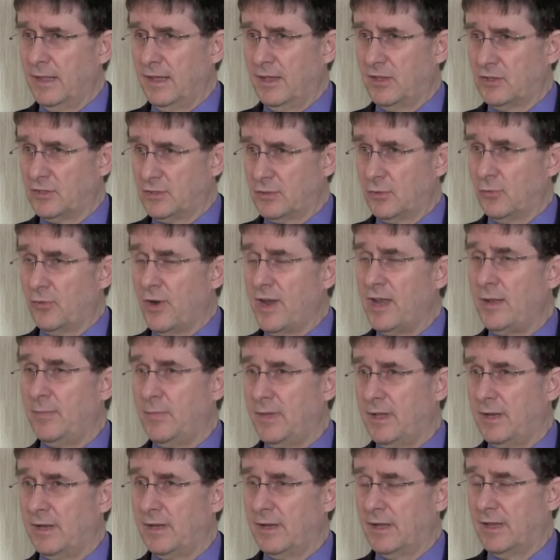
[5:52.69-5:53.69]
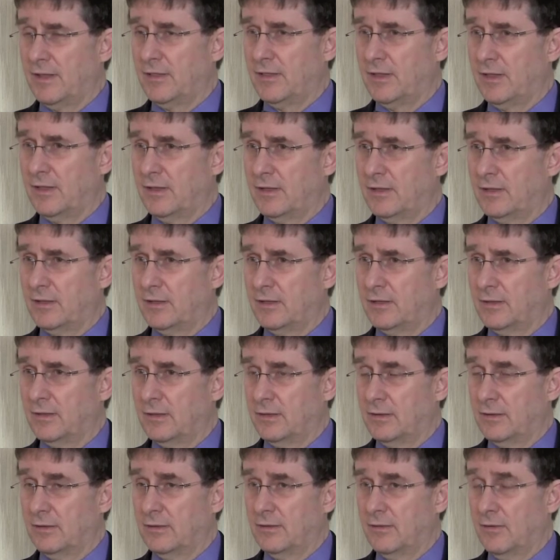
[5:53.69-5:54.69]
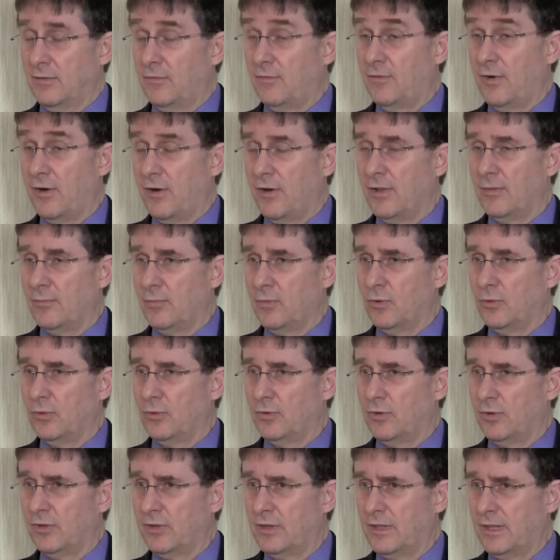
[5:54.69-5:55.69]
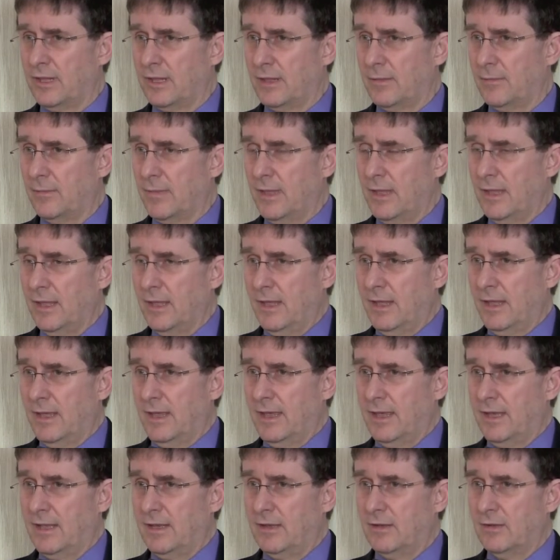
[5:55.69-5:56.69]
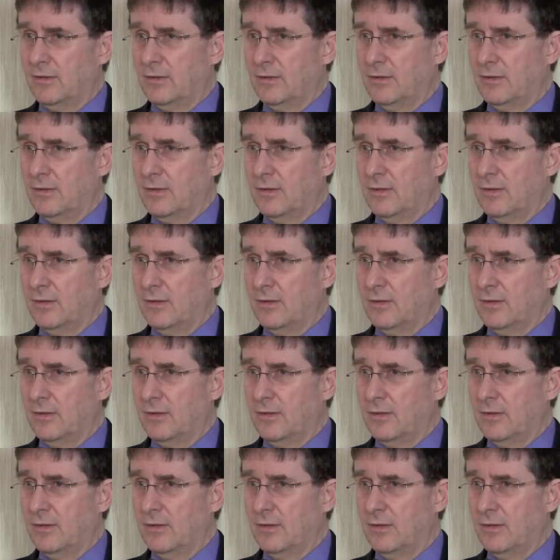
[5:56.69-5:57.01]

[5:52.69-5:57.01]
has already been, I think, a very important thing. And